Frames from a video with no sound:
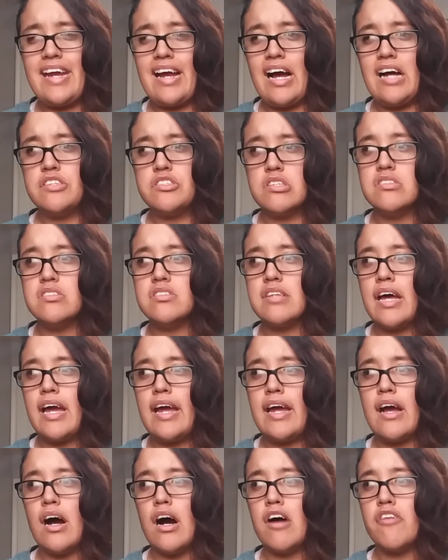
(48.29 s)
I should
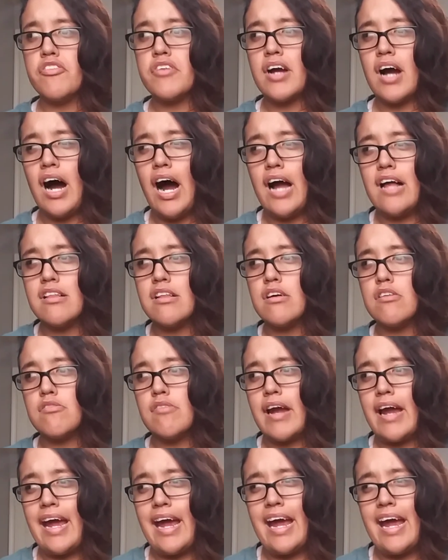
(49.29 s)
say, of Kyla